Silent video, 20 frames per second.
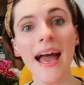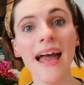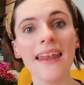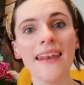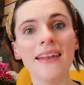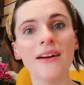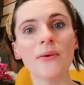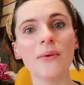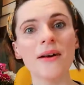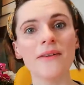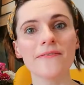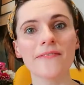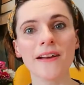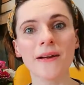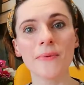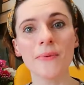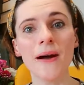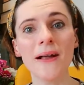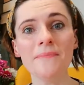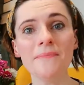Hello,
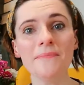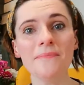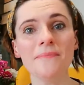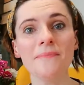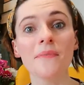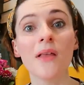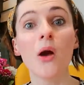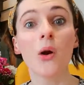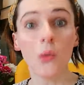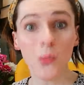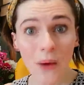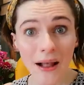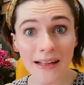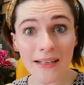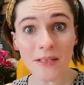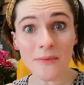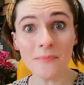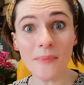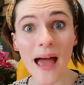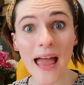everyone.
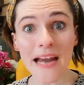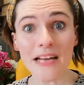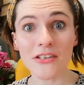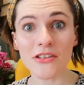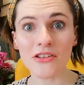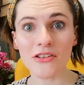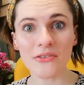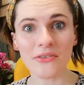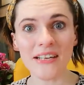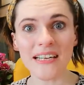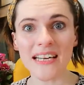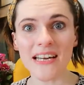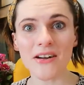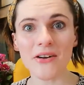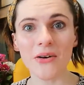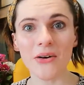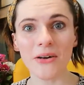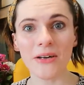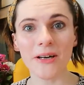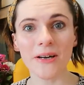Welcome back to the Reading
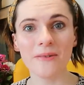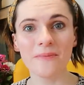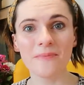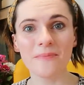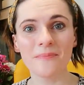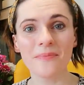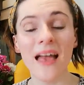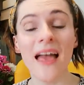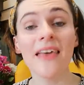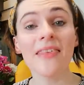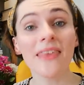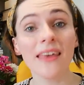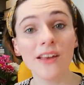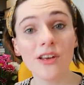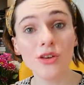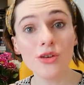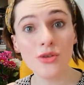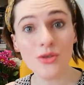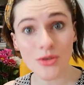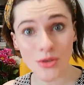Corner.
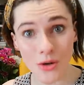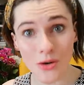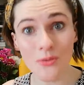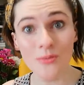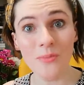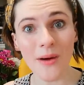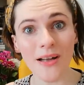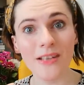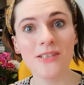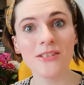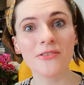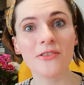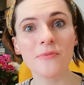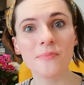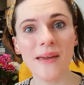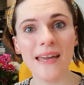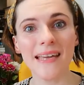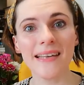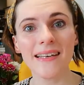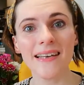Thank you so much for
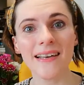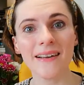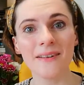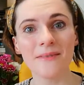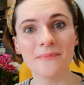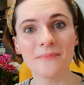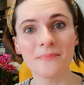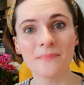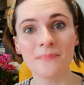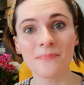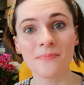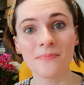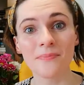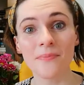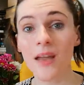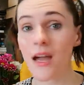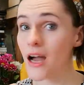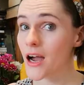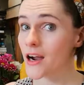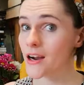being here.
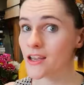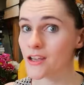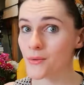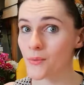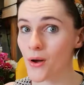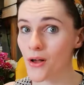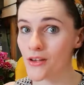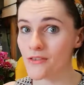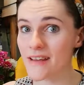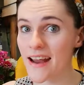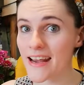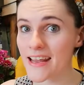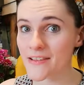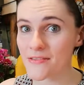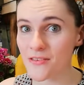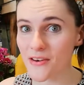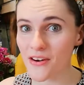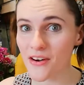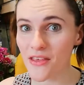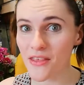Are you all ready
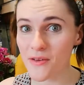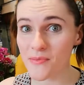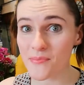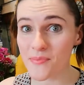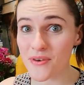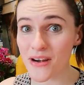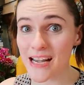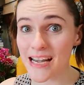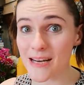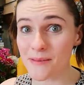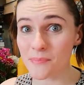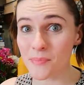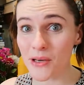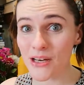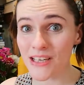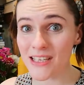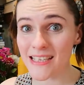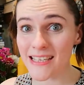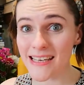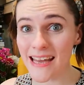for another brilliant
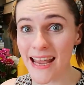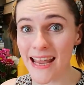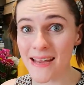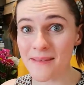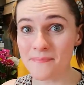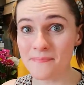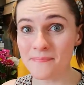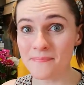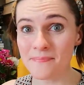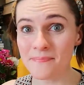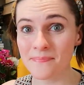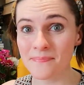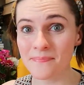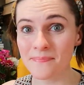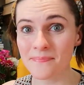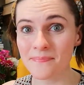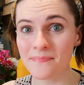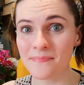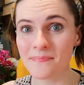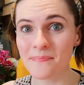book today?
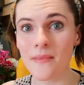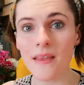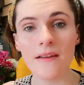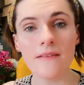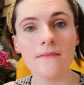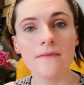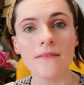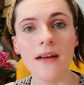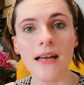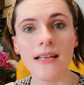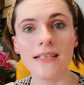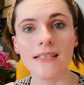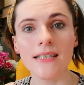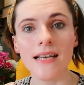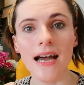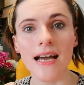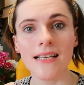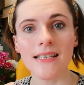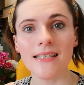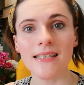
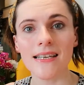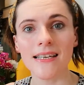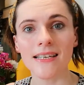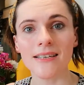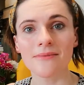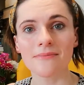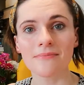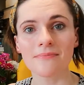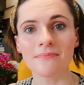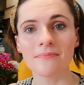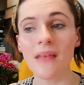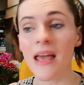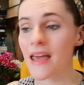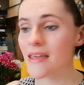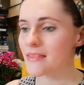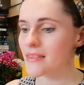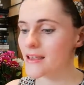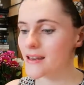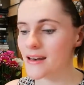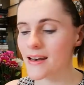Fantastic.
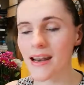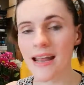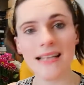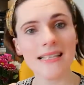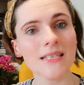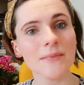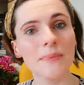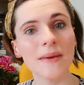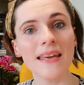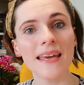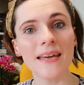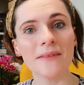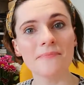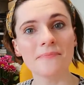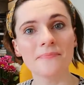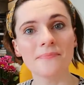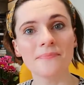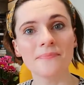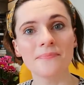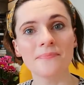Then let's
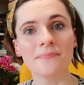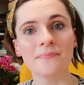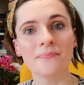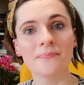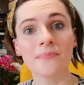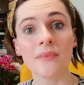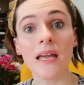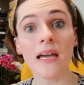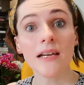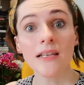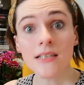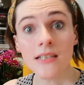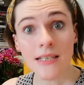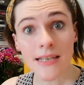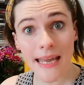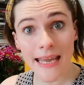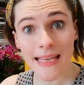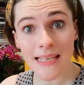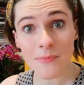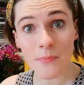begin.
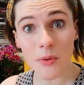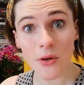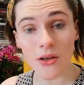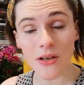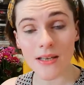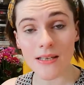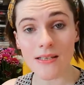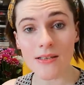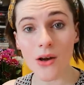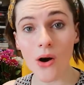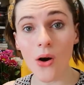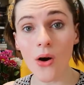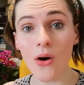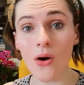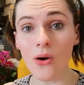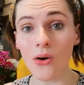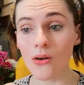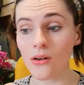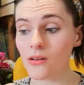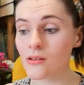Today's book is
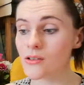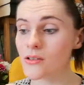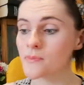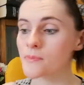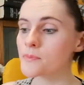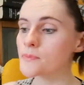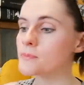called